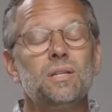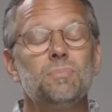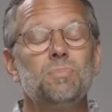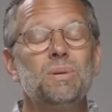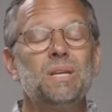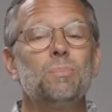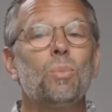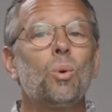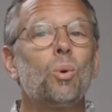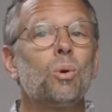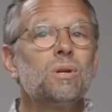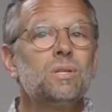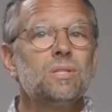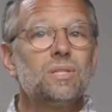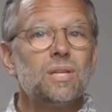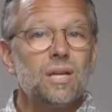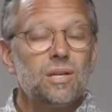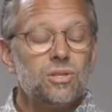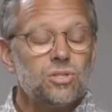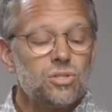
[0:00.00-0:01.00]
to be more
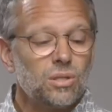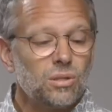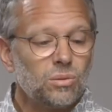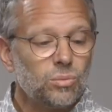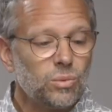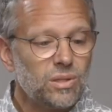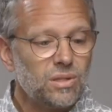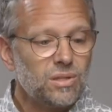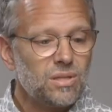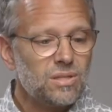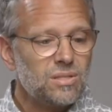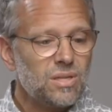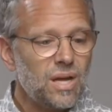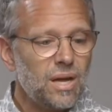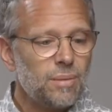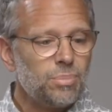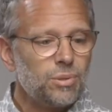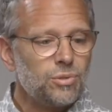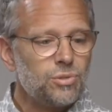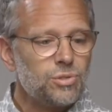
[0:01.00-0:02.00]
intentional with
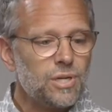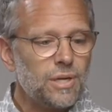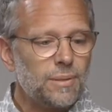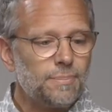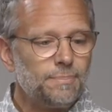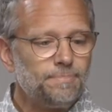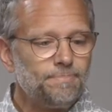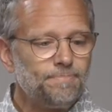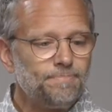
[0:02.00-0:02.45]
discipleship.